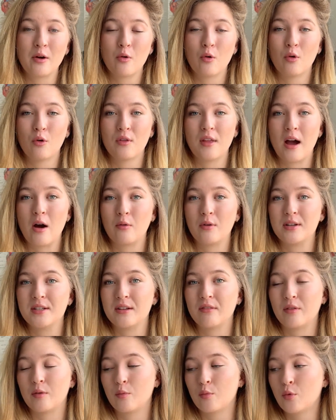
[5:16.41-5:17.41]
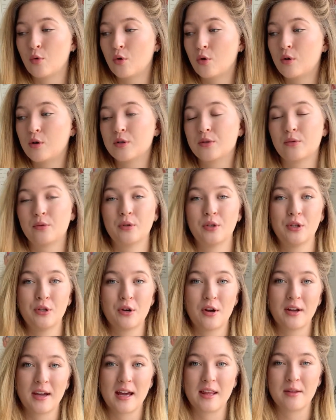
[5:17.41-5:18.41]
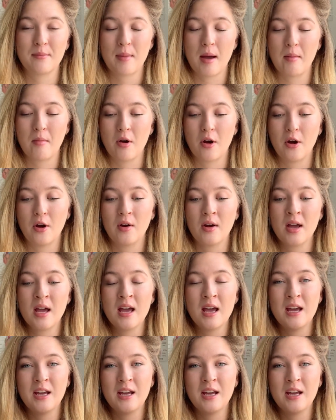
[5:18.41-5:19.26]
or they're on a different ward, or you don't get the memo.